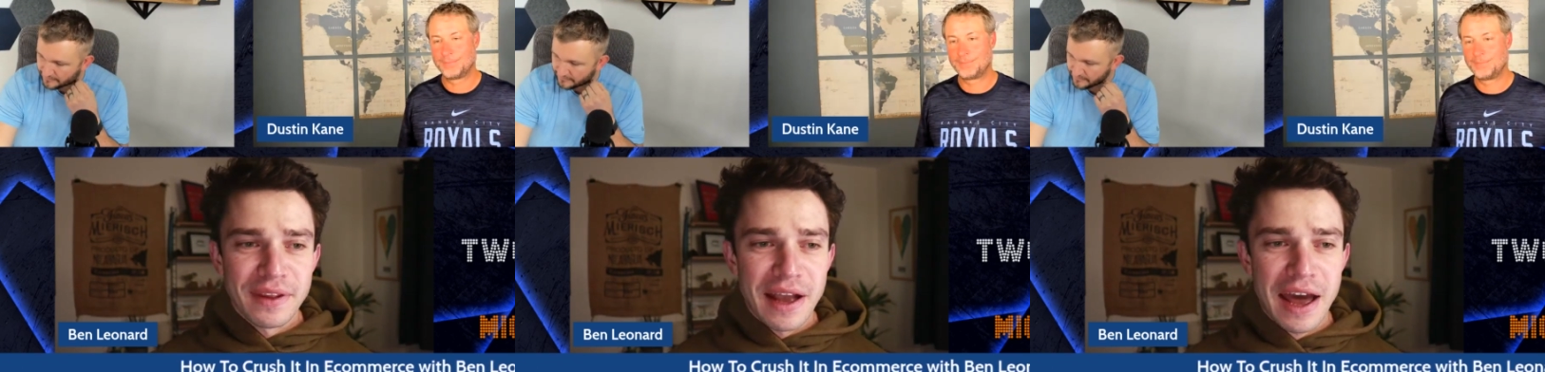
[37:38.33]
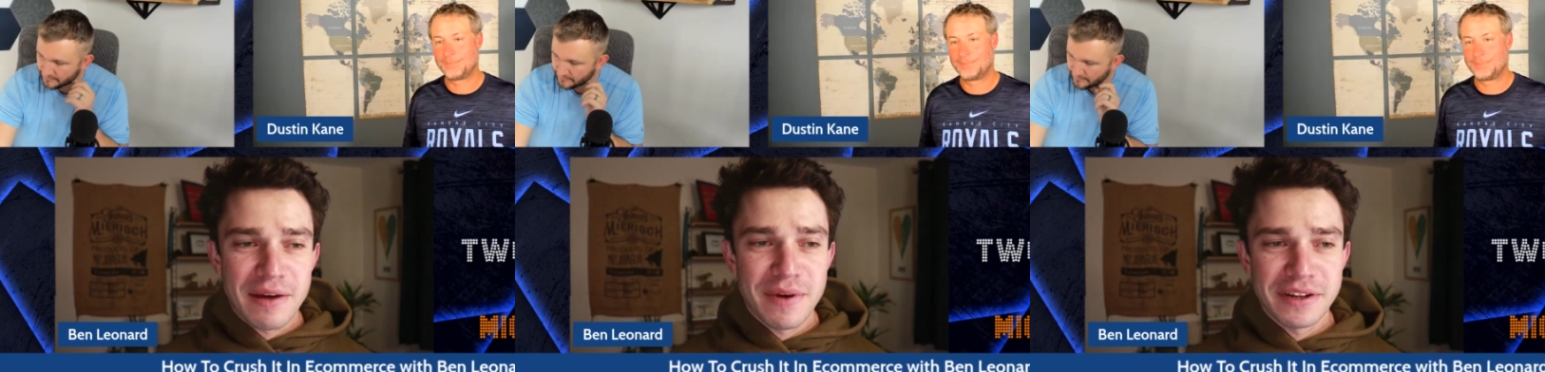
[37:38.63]
Speaker 1: And I
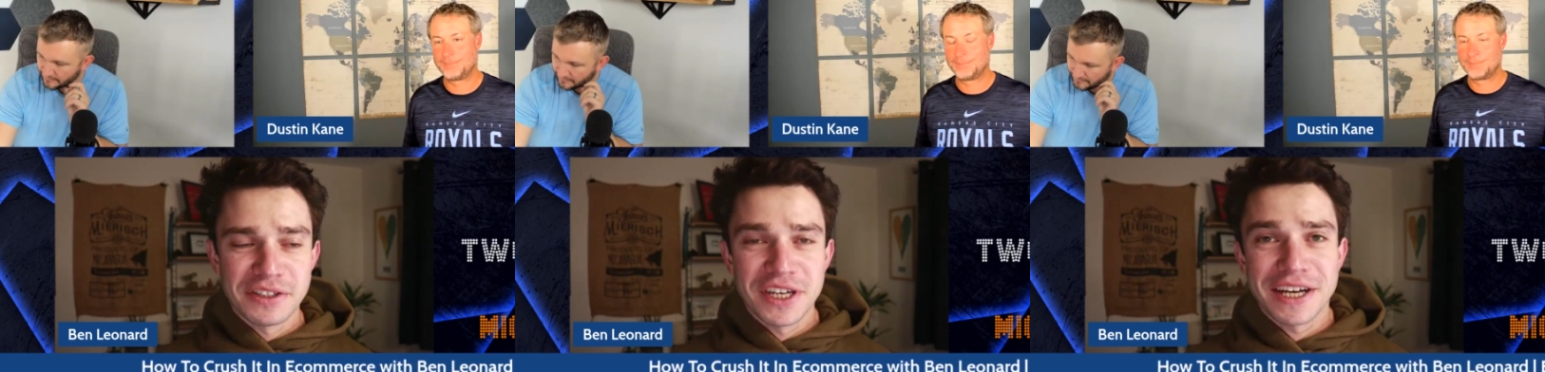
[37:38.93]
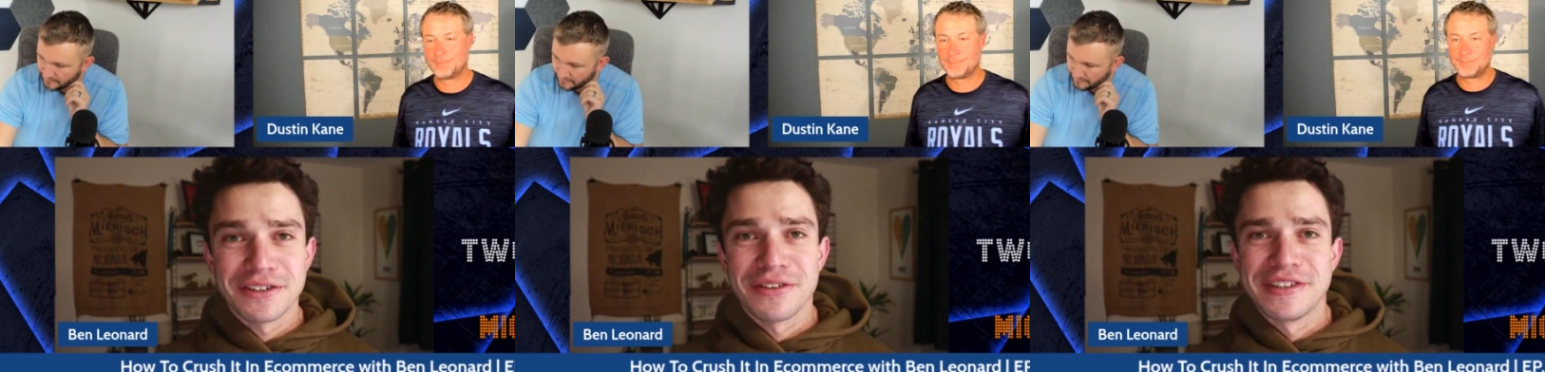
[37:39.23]
went and checked
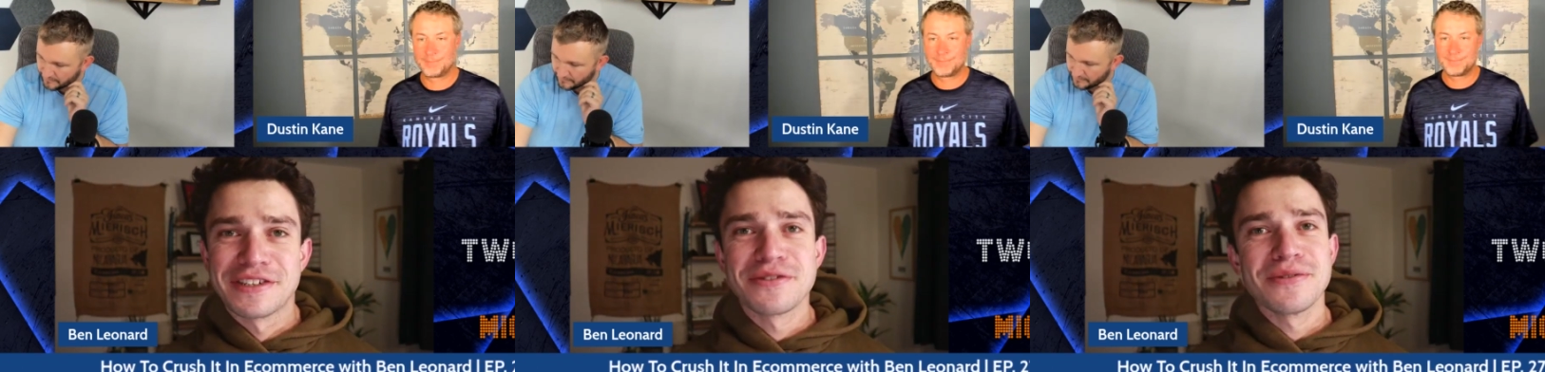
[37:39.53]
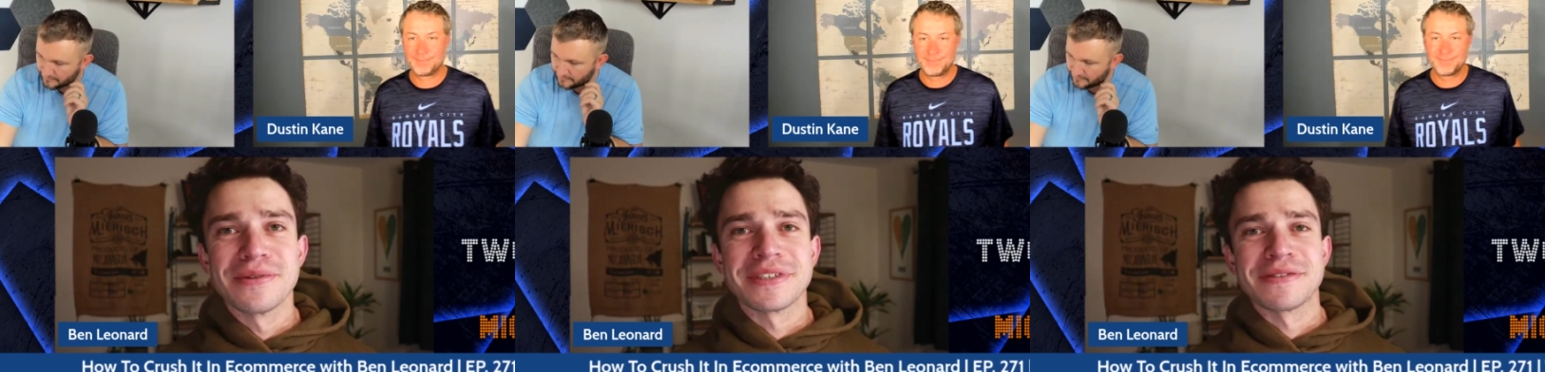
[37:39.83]
all these
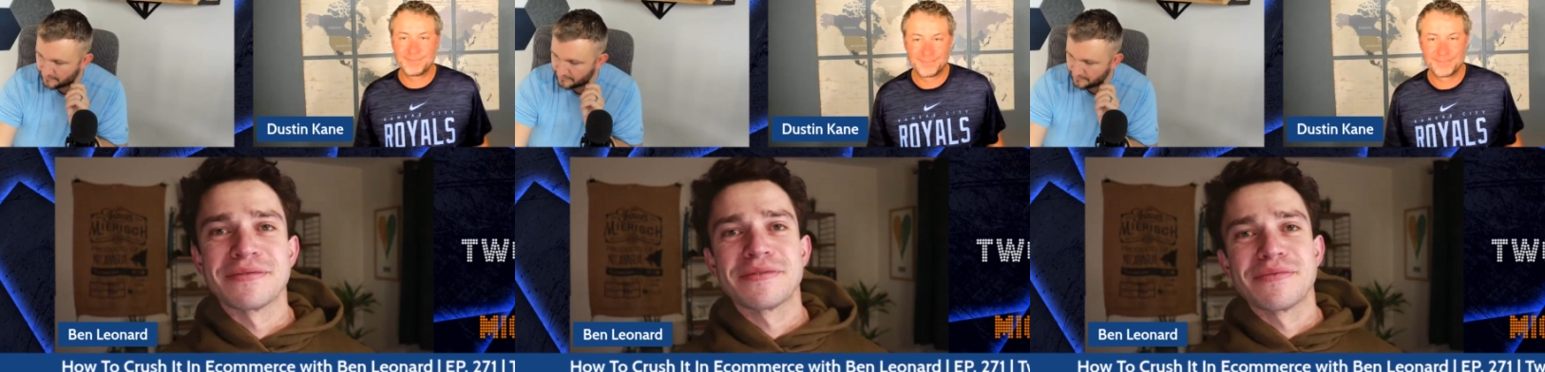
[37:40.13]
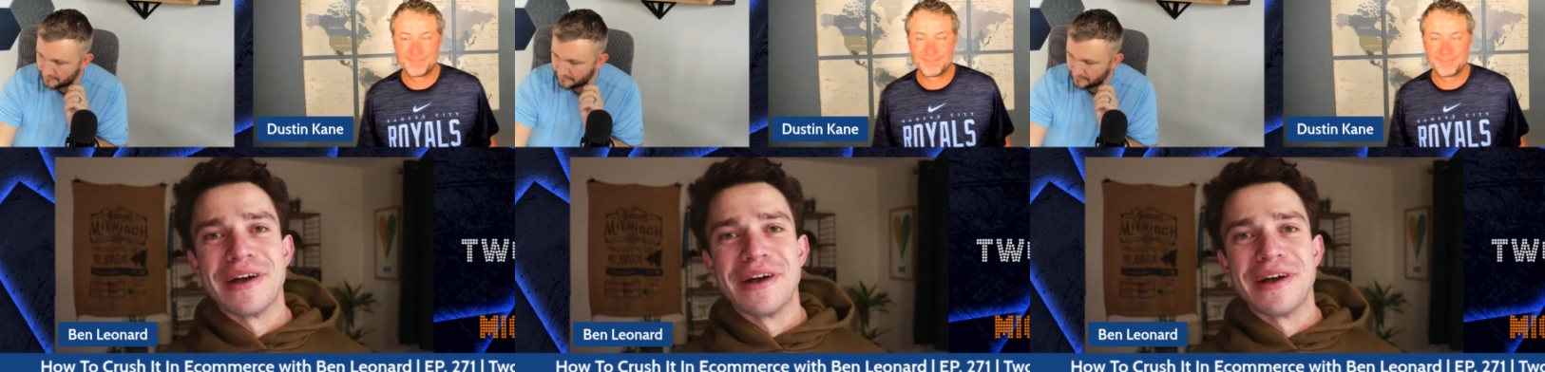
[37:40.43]
tools and